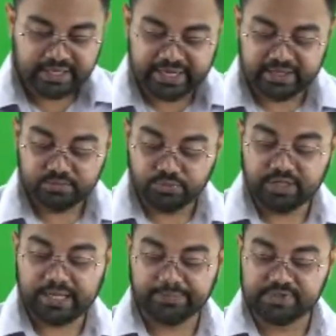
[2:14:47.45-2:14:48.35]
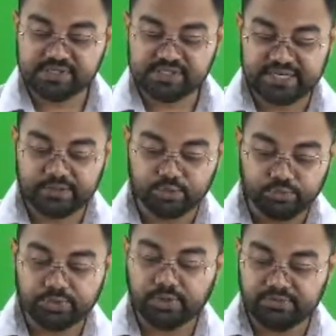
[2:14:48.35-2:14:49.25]
And what happens is that
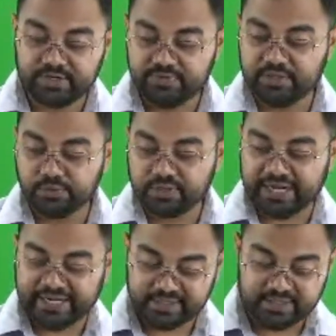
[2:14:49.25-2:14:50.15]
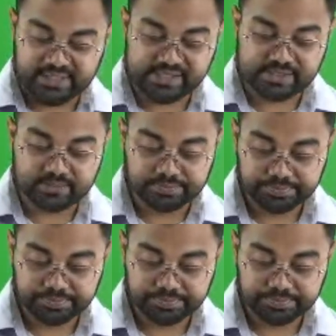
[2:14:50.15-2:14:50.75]
overall, when we look at these